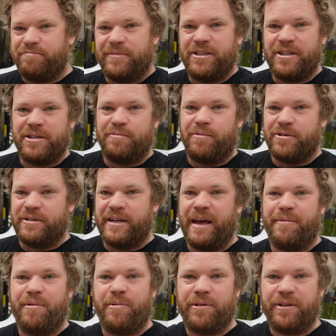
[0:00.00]
Just wasn't
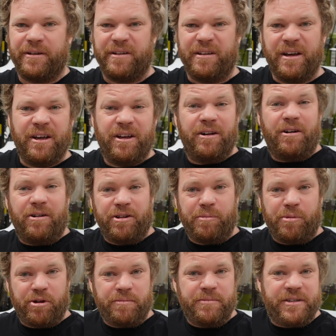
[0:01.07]
happy with it. On the
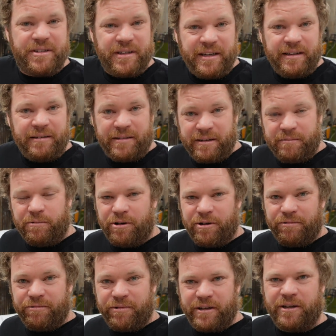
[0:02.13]
bottom you see it did work
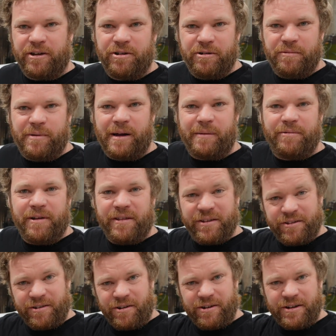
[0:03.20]
really good, but up around the
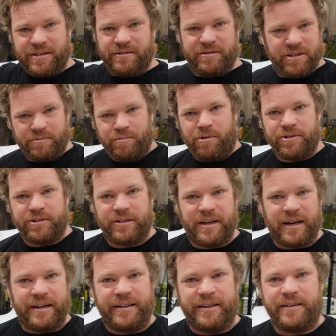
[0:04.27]
sides it just wasn't
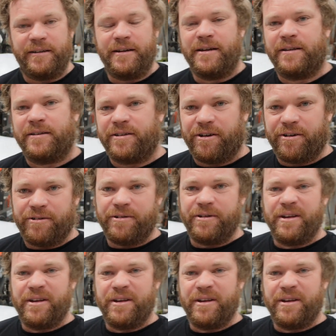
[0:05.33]
cutting it. So